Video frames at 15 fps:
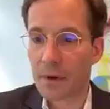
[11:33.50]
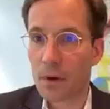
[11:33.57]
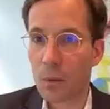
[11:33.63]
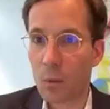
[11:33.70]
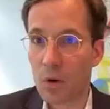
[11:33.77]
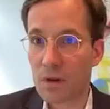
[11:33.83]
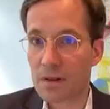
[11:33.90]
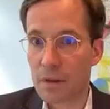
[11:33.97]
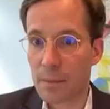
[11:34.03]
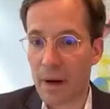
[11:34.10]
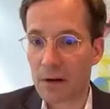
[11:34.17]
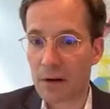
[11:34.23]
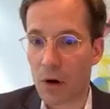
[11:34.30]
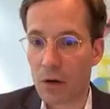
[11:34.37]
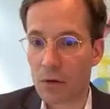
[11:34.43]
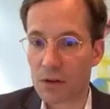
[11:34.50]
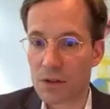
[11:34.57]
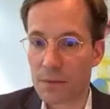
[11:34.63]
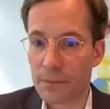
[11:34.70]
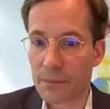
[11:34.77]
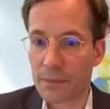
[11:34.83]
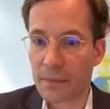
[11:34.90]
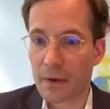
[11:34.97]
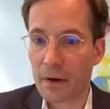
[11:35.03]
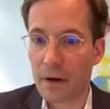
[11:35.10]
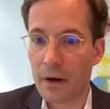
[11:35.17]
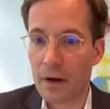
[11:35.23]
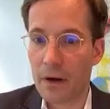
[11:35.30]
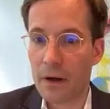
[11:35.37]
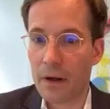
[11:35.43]
What's the background?
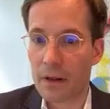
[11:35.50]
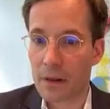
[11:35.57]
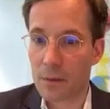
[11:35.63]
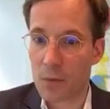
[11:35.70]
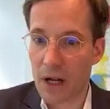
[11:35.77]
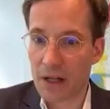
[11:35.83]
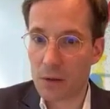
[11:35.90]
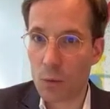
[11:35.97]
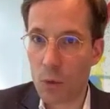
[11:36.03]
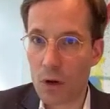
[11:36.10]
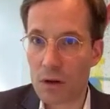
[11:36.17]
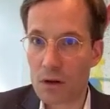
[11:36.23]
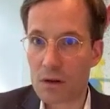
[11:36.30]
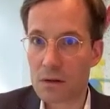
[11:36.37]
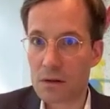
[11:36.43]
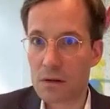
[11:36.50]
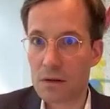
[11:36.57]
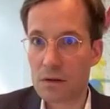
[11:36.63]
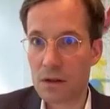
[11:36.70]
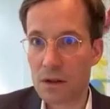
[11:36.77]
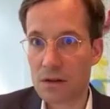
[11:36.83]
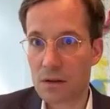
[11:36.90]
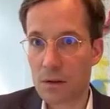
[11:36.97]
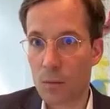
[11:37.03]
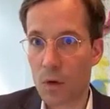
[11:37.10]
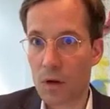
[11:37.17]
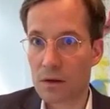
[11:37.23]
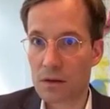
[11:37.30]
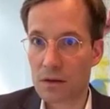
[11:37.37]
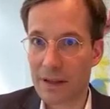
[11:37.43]
The Bretton Woods system
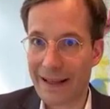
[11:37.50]
was